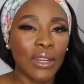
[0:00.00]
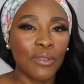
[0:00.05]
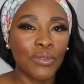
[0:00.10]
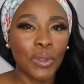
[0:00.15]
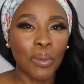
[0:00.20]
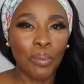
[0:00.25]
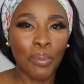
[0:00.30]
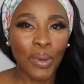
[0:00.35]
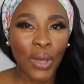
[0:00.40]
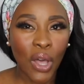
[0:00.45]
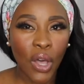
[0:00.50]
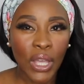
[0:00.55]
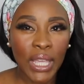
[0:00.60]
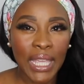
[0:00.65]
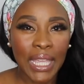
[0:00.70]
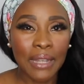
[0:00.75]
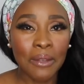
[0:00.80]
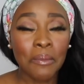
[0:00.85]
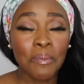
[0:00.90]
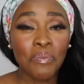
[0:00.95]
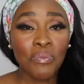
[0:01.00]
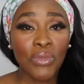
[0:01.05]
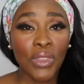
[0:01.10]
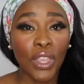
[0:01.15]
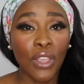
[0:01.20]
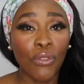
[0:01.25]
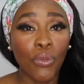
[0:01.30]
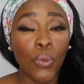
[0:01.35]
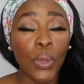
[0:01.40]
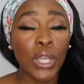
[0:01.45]
of the bargain
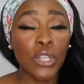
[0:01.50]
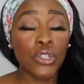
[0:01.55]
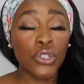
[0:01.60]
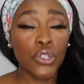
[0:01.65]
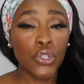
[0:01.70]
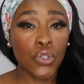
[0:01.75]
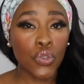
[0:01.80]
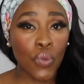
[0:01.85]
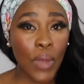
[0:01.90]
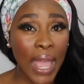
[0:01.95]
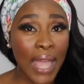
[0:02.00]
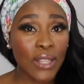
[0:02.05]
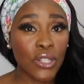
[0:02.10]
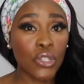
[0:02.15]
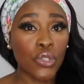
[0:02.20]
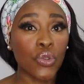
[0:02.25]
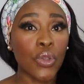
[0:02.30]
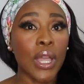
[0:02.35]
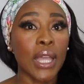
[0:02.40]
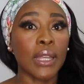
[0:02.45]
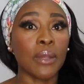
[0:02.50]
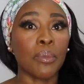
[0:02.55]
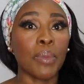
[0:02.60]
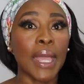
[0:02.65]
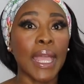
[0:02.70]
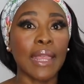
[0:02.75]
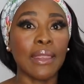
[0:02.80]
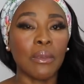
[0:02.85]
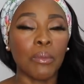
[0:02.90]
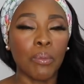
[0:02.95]
if we're stressed trying to
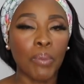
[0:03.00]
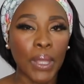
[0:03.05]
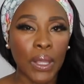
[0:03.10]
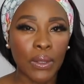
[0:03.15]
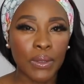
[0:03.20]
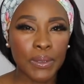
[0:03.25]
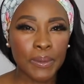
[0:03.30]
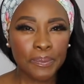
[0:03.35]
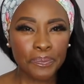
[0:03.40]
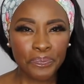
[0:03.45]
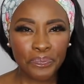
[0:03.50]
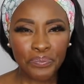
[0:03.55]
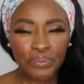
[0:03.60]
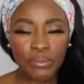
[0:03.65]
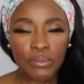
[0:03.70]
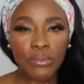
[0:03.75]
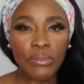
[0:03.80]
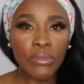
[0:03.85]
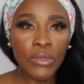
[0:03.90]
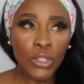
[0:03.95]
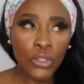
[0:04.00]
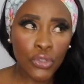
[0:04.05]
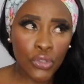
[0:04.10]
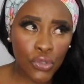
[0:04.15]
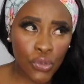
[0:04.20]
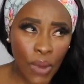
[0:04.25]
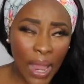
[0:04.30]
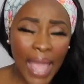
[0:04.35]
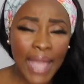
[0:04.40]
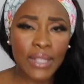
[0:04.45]
pay the bills,
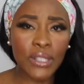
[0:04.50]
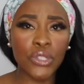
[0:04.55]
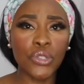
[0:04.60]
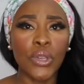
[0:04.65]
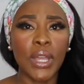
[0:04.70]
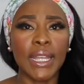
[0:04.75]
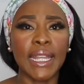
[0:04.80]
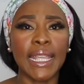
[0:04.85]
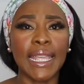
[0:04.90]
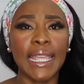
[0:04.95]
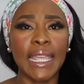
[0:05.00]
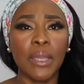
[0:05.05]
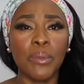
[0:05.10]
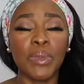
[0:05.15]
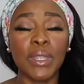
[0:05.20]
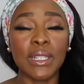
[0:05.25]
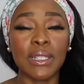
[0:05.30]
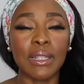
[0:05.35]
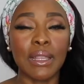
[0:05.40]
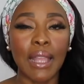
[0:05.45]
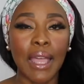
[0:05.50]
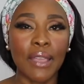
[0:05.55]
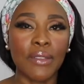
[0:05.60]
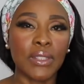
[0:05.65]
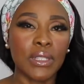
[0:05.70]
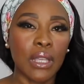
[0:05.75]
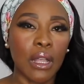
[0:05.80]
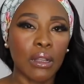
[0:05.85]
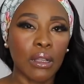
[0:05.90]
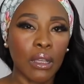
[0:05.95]
stressed trying to keep this
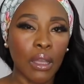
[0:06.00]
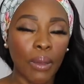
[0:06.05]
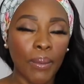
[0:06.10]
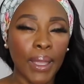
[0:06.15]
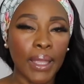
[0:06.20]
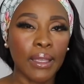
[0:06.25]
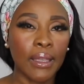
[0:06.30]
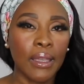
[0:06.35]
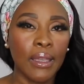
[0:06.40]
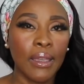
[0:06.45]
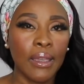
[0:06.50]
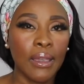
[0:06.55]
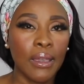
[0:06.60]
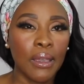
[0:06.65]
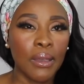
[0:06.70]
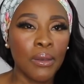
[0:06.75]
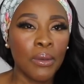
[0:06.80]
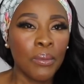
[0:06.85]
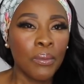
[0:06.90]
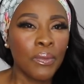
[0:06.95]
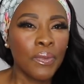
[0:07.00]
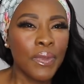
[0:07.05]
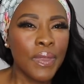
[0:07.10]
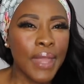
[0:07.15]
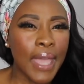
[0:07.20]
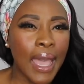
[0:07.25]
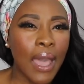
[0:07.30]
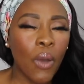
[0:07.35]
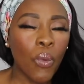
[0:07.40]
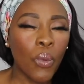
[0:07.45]
lifestyle going.
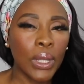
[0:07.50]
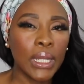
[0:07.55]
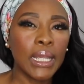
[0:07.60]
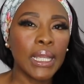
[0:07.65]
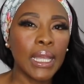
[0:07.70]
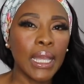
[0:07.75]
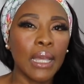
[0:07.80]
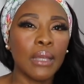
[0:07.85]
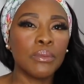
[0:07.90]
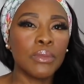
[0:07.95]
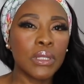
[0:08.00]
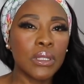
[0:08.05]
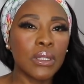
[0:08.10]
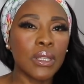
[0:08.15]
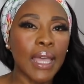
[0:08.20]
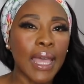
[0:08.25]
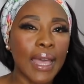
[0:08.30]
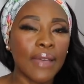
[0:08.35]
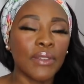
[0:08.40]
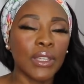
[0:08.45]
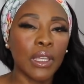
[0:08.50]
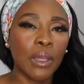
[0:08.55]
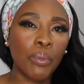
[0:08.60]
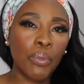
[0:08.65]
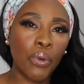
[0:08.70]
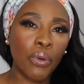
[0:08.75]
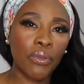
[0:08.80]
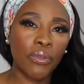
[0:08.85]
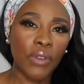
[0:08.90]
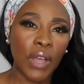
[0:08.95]
Now, when it comes to having a
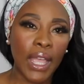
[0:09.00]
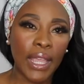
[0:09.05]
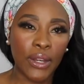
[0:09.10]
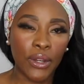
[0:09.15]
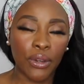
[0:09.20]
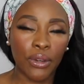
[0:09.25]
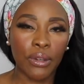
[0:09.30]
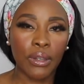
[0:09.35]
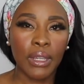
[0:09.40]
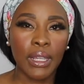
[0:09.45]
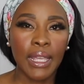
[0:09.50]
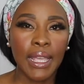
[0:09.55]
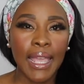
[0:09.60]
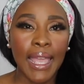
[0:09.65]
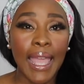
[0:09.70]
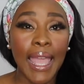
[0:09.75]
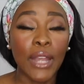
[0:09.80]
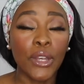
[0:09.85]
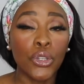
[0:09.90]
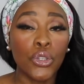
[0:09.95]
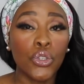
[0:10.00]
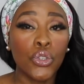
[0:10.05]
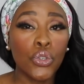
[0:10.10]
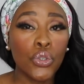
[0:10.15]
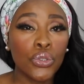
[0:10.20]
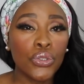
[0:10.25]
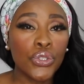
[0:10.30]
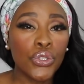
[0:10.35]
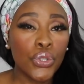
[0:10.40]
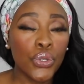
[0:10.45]
provider and
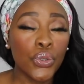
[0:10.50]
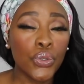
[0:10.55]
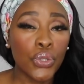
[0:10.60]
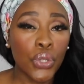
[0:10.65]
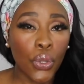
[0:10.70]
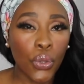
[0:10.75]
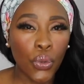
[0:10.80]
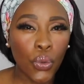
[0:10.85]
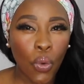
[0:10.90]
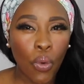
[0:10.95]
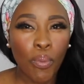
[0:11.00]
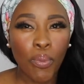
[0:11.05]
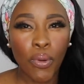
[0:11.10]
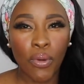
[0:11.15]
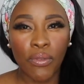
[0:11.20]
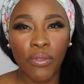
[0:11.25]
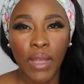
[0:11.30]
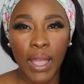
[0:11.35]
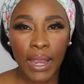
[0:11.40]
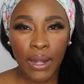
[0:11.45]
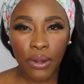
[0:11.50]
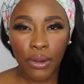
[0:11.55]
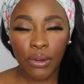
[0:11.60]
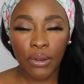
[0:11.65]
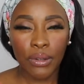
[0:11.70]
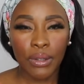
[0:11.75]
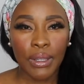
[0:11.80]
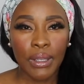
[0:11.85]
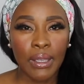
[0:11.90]
you choose your provider,